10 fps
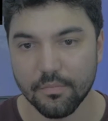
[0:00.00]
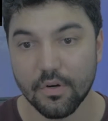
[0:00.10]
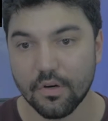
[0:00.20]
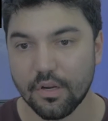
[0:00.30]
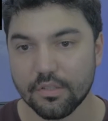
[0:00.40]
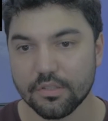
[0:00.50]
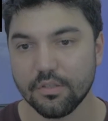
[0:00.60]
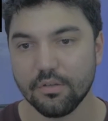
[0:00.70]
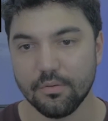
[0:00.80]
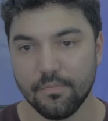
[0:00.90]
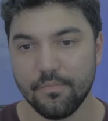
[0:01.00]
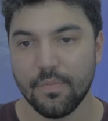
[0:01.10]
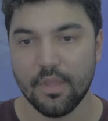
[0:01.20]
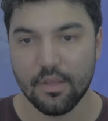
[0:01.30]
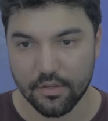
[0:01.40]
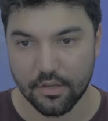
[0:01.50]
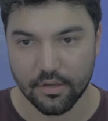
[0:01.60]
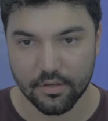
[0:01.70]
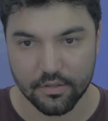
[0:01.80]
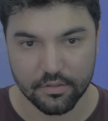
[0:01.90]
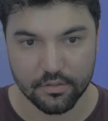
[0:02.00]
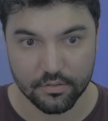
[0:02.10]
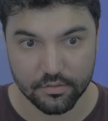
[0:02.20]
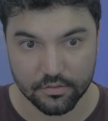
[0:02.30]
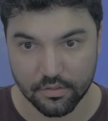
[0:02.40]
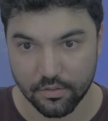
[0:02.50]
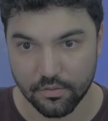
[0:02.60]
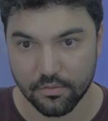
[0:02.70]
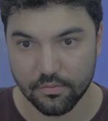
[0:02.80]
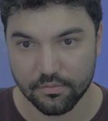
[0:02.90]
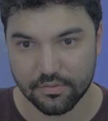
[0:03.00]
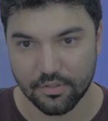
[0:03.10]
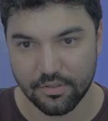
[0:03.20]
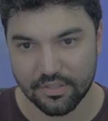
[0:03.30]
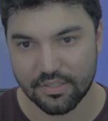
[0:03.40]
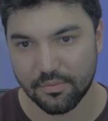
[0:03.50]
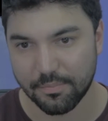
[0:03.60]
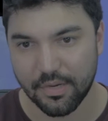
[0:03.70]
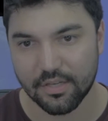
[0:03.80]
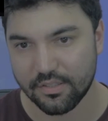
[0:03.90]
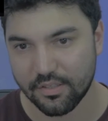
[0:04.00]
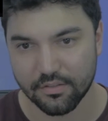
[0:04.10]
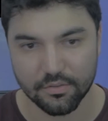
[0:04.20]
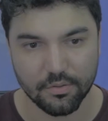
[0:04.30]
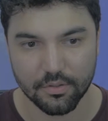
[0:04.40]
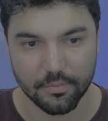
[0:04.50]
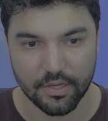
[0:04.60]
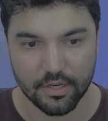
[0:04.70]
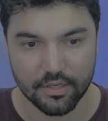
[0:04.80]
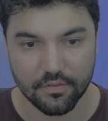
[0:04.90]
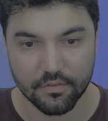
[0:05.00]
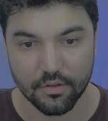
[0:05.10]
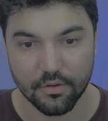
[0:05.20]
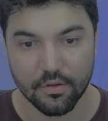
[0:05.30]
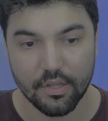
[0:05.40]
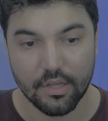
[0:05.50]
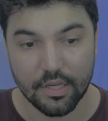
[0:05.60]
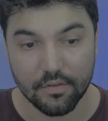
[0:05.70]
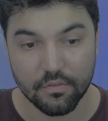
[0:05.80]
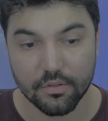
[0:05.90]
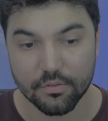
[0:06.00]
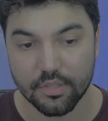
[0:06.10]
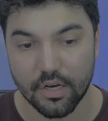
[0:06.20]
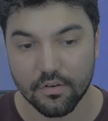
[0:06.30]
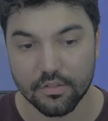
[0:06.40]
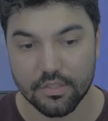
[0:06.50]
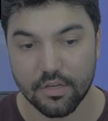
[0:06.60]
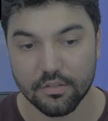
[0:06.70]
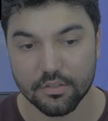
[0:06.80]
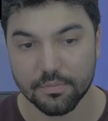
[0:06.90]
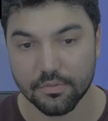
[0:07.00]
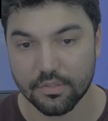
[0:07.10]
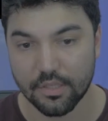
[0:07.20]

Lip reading: Okay, so yeah, so you can say we're punting on quarterback, even though Tyrod Taylor is supposed to